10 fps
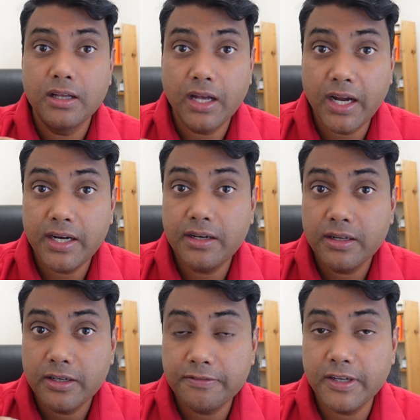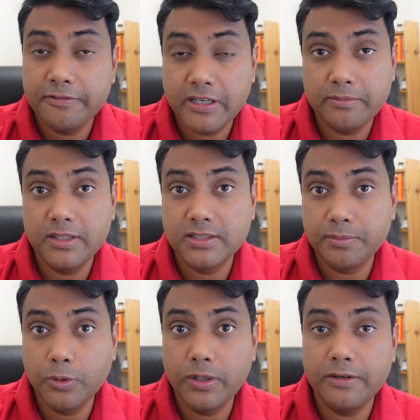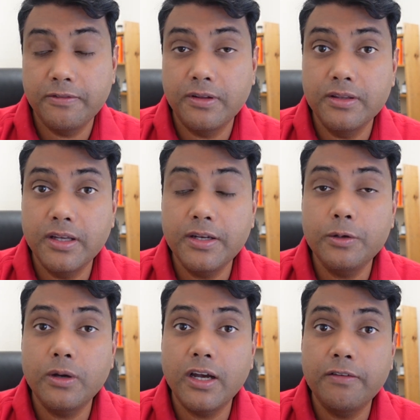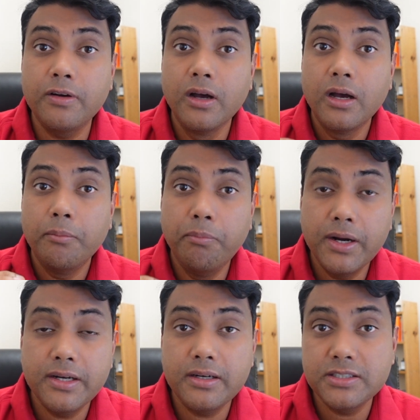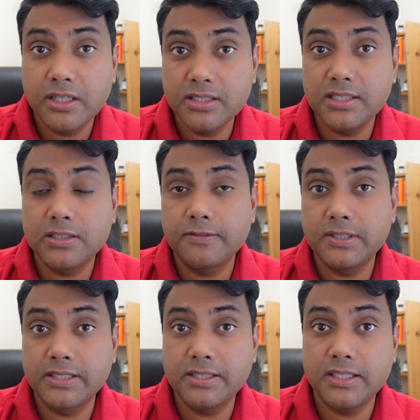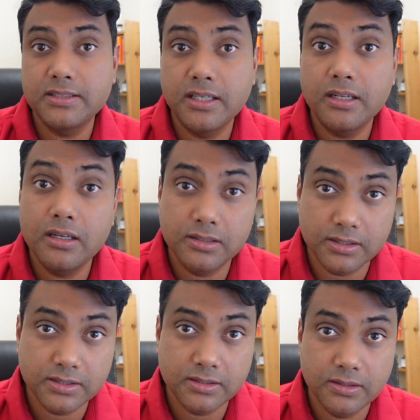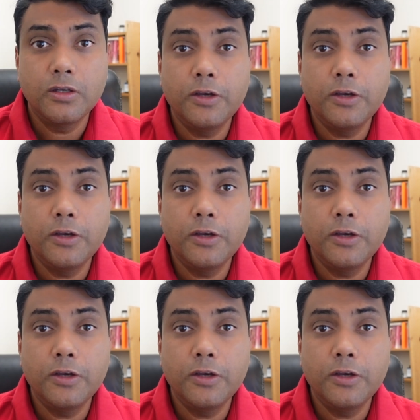and if that family is supportive, then you have better chances of success than others.